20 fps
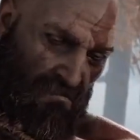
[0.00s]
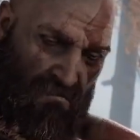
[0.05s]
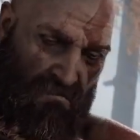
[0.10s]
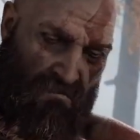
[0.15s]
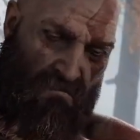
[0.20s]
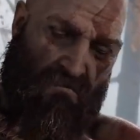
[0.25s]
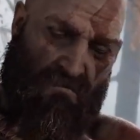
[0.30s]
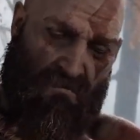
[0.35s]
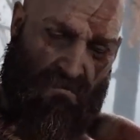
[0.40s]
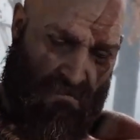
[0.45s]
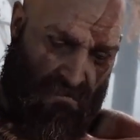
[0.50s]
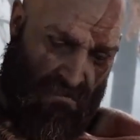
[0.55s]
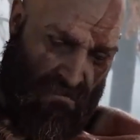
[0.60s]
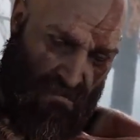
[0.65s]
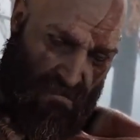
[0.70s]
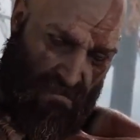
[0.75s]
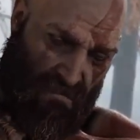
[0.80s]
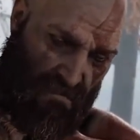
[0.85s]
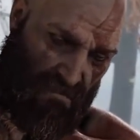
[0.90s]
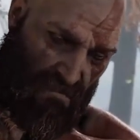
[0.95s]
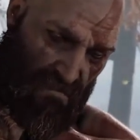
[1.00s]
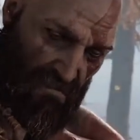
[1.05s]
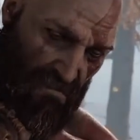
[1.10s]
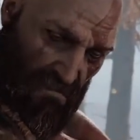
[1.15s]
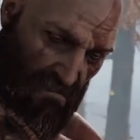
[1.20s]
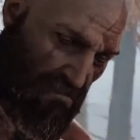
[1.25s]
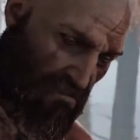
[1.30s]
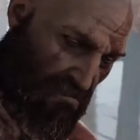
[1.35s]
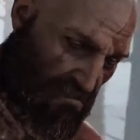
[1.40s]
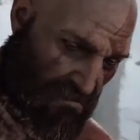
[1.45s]
their trauma,
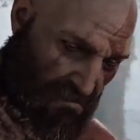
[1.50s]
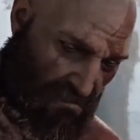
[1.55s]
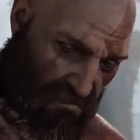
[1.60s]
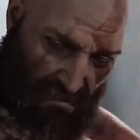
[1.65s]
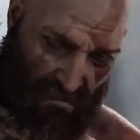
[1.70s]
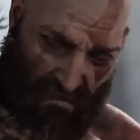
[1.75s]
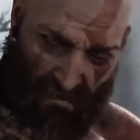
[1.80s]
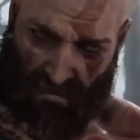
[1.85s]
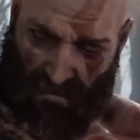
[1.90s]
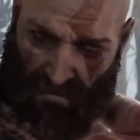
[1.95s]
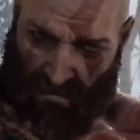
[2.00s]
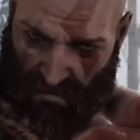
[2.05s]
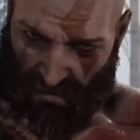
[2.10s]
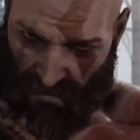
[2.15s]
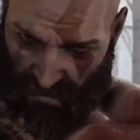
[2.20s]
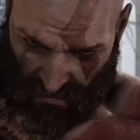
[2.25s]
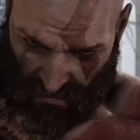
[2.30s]
their wounds, their